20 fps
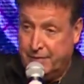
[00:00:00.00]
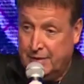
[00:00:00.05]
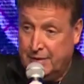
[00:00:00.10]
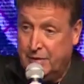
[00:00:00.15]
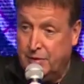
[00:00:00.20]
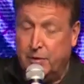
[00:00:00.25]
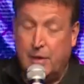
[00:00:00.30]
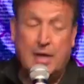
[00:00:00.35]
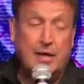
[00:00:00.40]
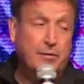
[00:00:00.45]

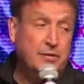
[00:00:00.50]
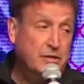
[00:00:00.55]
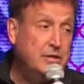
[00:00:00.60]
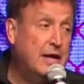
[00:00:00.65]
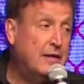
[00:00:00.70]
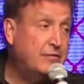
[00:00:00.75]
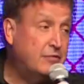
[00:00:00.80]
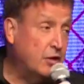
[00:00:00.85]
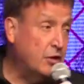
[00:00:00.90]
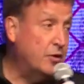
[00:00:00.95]
You know how to, you
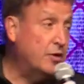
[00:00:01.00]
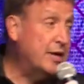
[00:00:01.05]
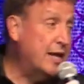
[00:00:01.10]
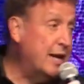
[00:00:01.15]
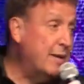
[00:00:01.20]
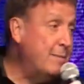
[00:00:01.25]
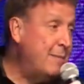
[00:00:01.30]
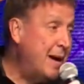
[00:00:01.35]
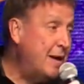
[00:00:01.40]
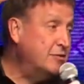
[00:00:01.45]
have to learn
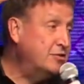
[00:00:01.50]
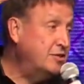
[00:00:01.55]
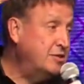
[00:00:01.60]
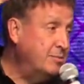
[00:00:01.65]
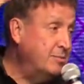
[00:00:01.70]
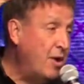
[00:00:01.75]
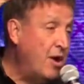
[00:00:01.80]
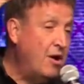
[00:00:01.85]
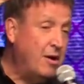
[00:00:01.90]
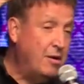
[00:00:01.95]
how to bounce the
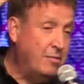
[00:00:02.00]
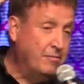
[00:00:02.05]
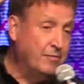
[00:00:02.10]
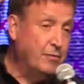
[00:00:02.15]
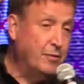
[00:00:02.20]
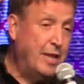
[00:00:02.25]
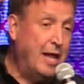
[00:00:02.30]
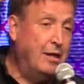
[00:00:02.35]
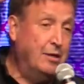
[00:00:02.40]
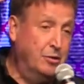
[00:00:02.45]
ball
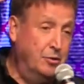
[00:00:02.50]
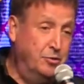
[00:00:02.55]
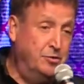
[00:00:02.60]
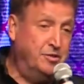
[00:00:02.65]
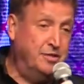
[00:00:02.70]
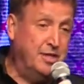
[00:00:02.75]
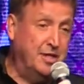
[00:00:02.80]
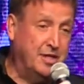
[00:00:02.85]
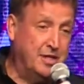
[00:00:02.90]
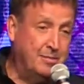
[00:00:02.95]
without
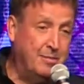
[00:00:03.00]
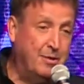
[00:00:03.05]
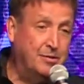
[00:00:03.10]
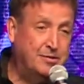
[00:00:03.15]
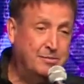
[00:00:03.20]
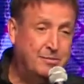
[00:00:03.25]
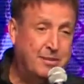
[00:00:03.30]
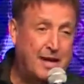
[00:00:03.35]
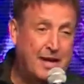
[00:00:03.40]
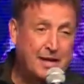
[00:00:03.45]
losing it. Come on,
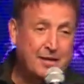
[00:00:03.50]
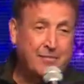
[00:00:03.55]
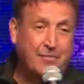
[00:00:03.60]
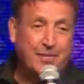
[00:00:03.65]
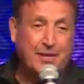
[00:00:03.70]
somebody.